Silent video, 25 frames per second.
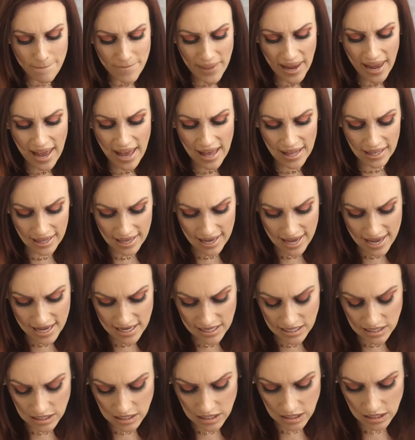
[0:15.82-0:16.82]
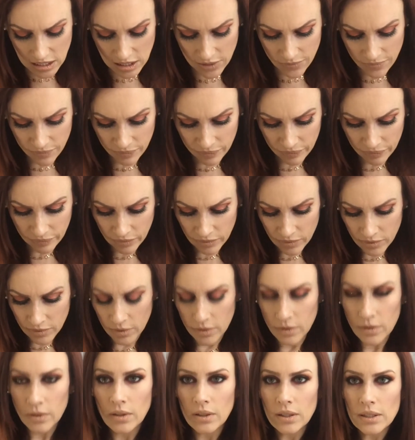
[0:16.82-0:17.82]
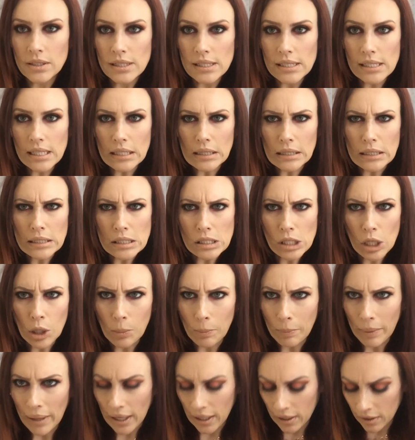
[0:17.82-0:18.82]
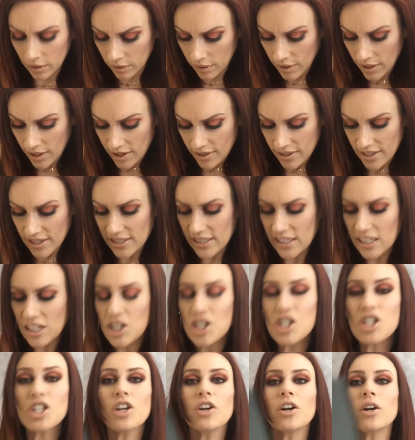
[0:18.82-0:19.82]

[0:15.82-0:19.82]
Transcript: palette. Let's get this open. This is